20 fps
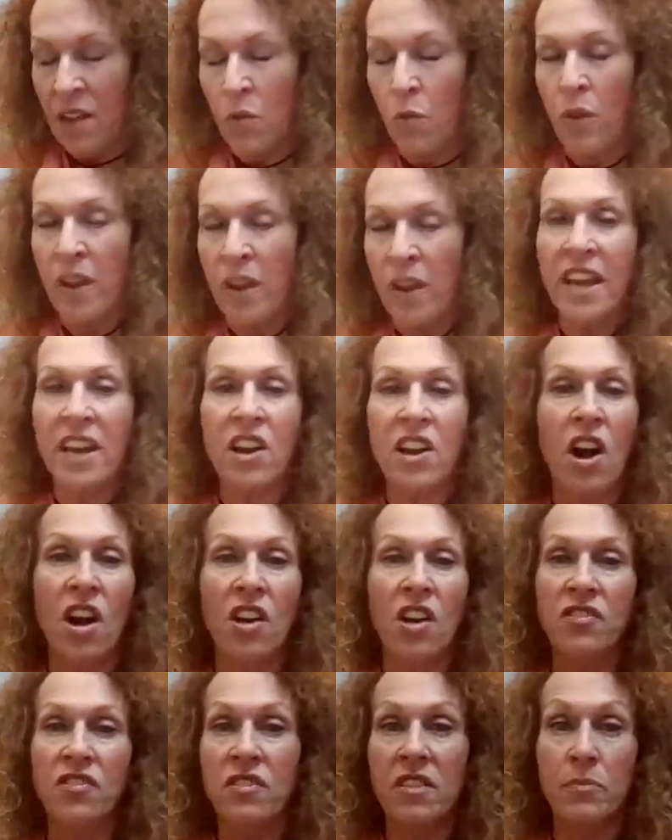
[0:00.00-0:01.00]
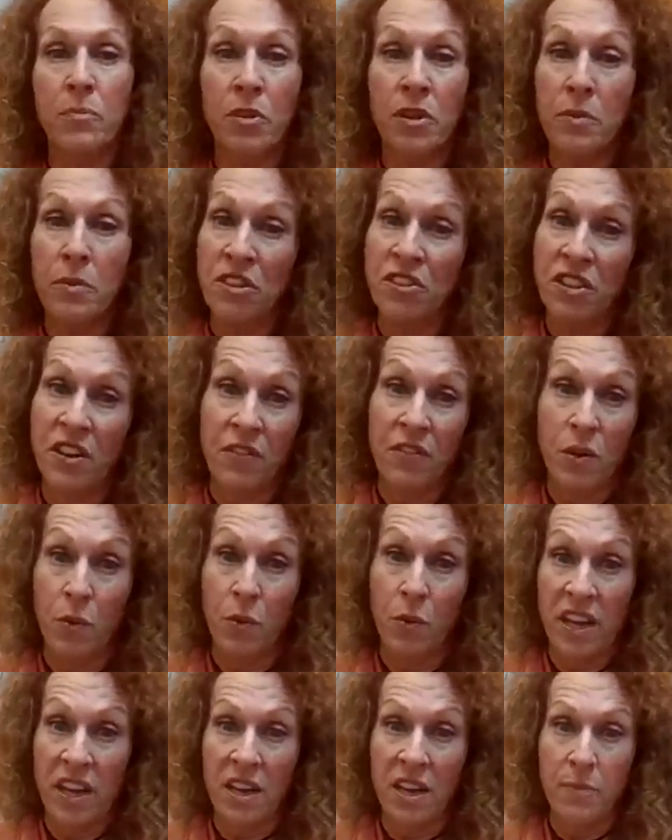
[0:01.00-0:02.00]
we get calls pretty much every
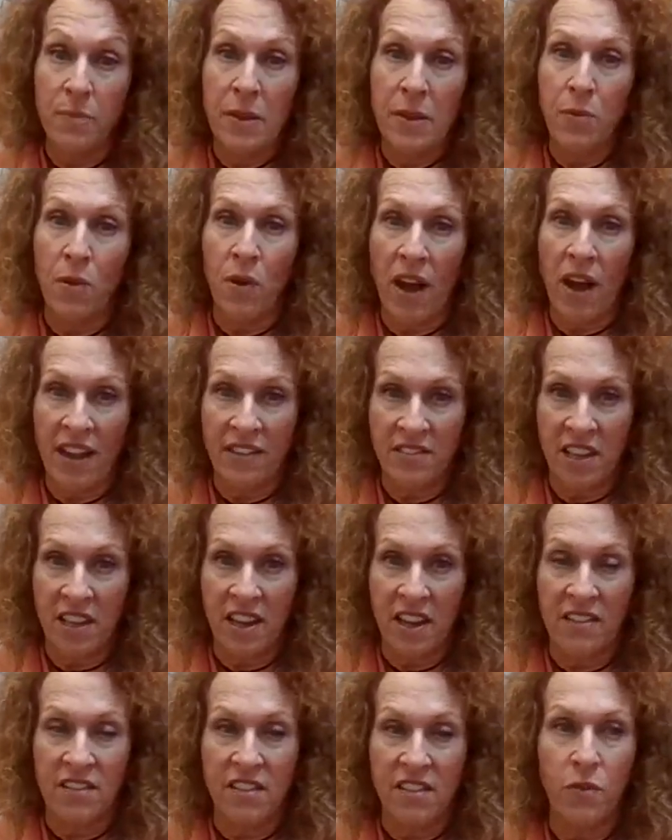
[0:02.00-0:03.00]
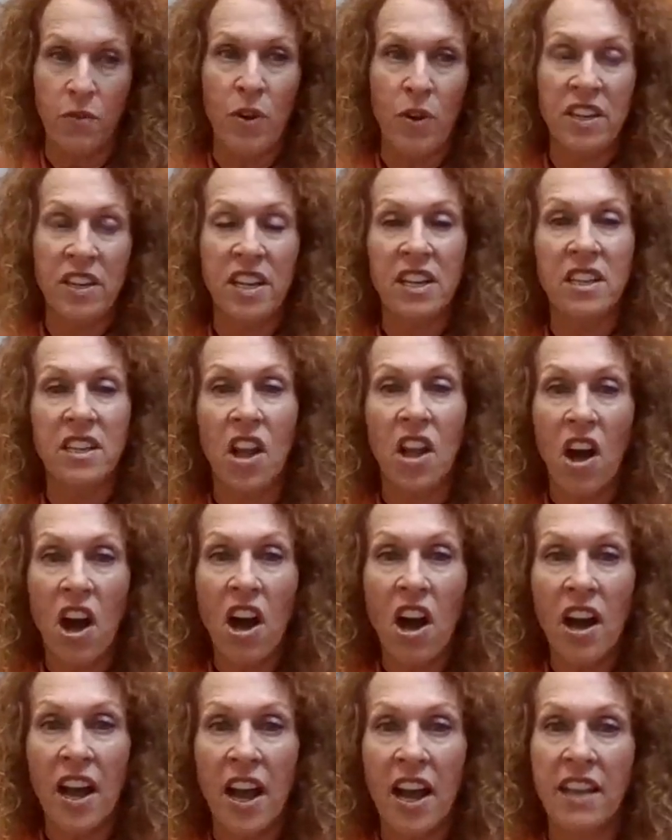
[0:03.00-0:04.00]
week, people asking us if we
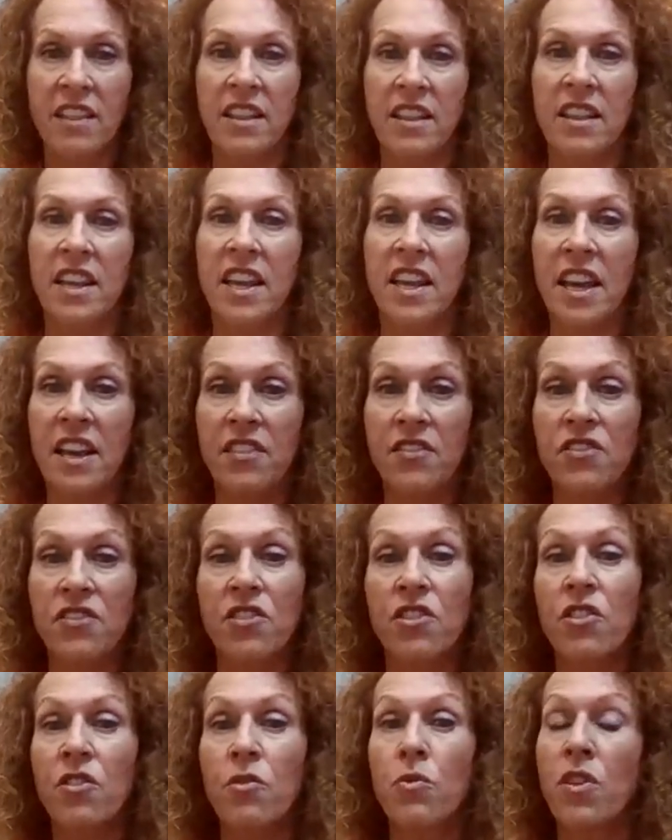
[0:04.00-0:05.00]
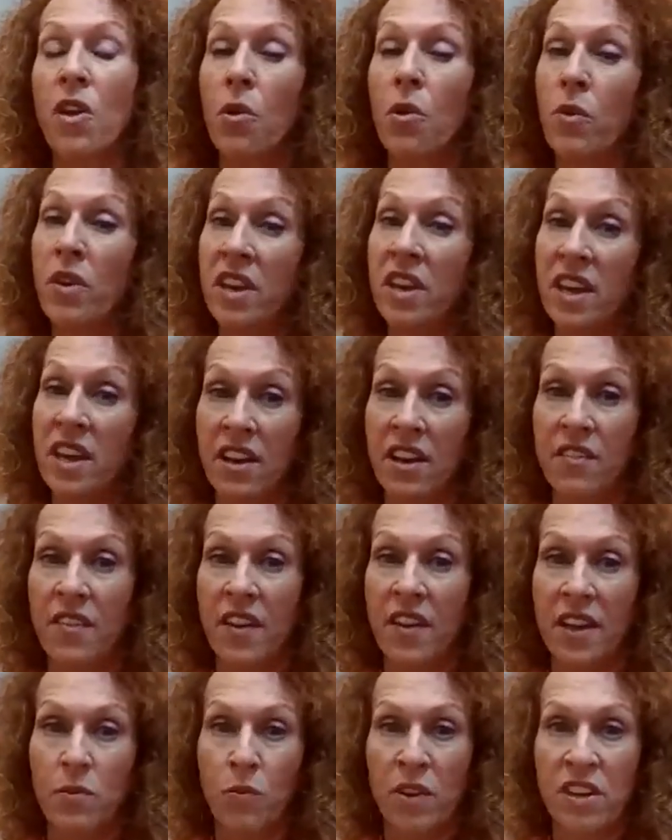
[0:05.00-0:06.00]
declaw, and the answer that we give,
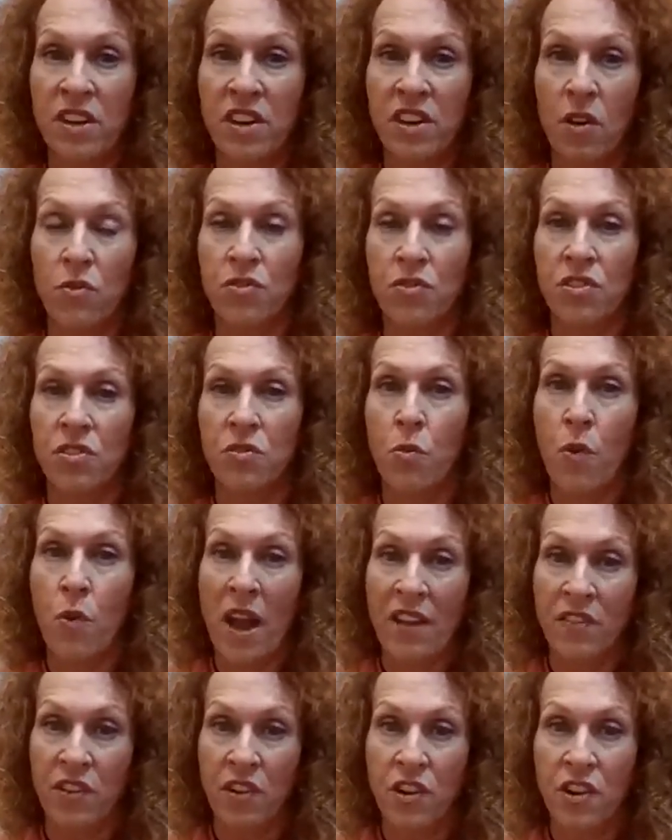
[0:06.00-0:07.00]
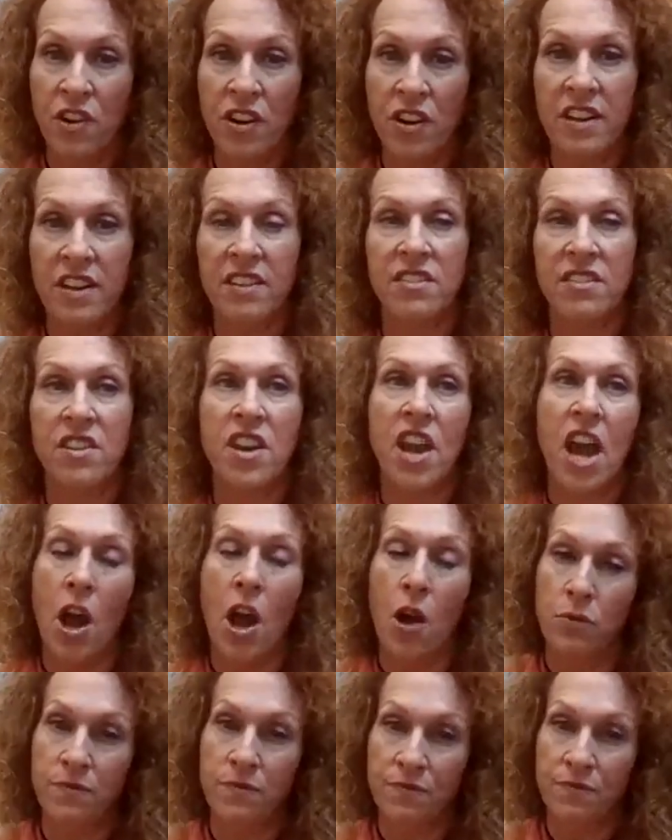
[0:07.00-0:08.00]
and we don't waver, is
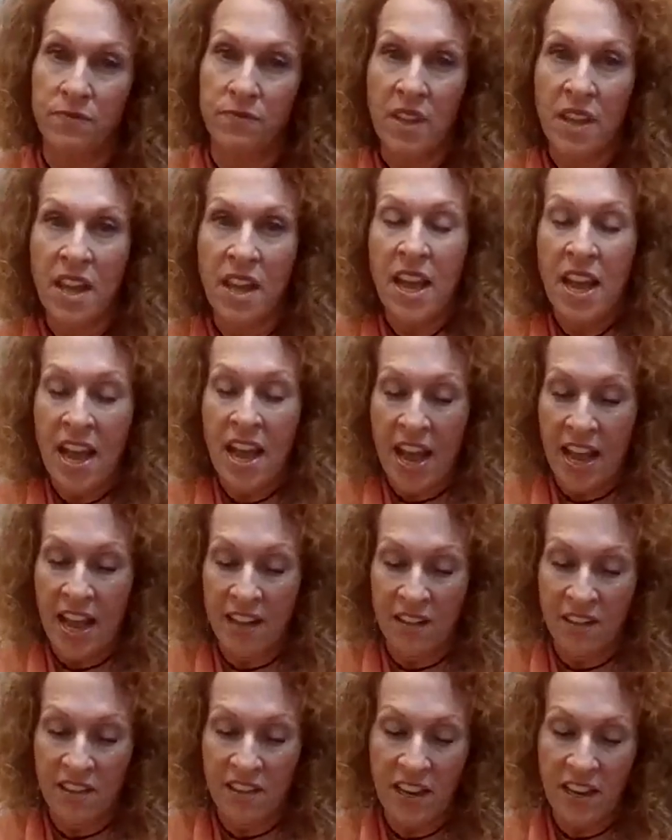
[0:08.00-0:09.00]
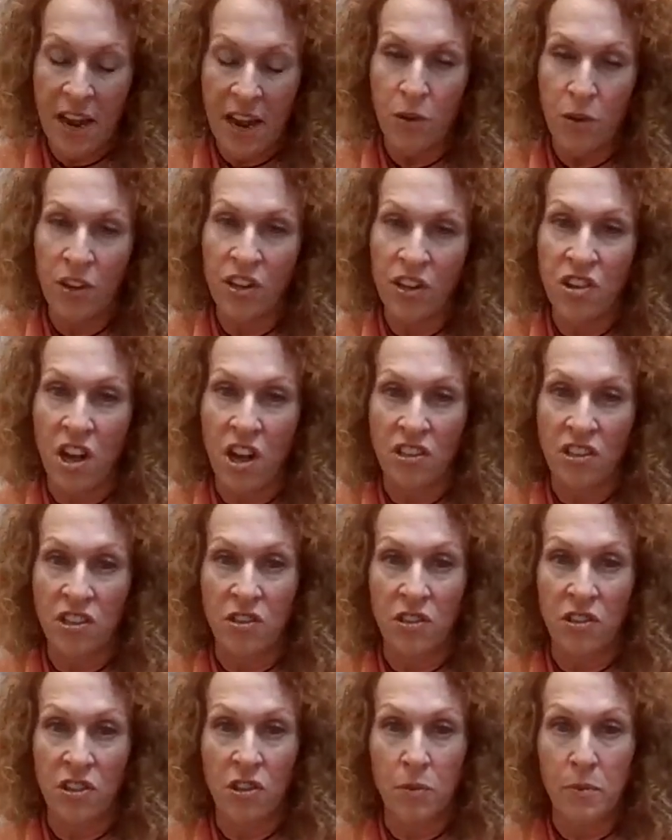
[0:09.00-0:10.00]
no. And today we're going to talk to
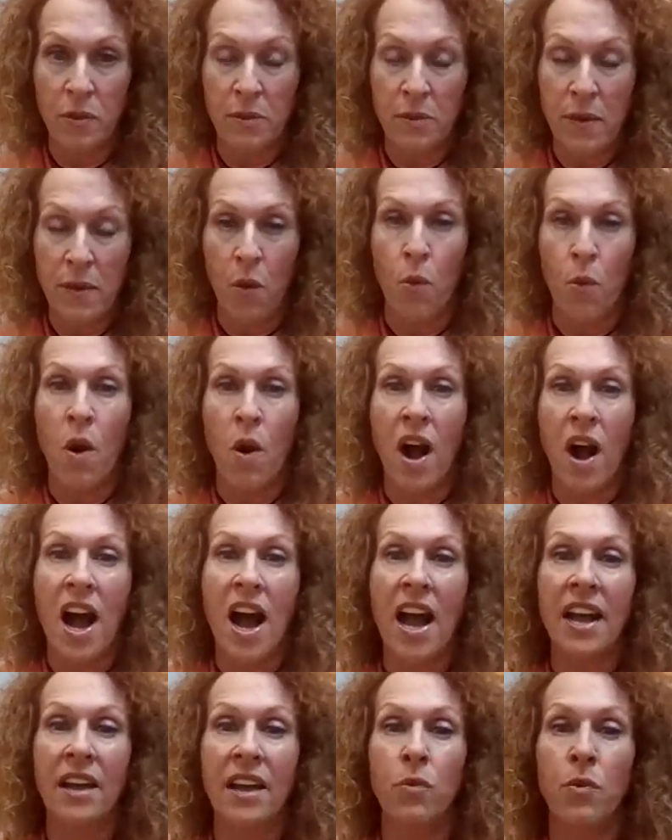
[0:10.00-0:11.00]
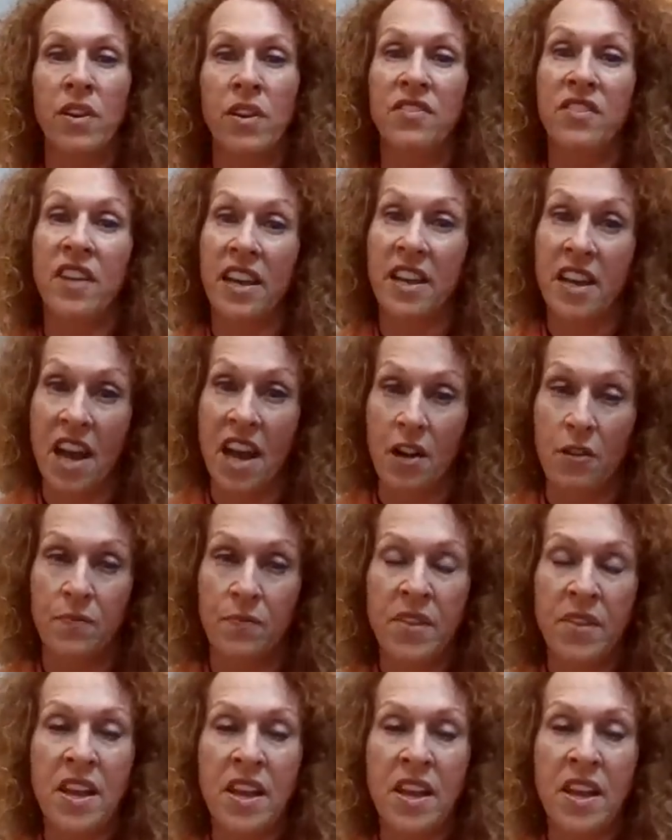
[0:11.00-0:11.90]
you a little bit about why we say no.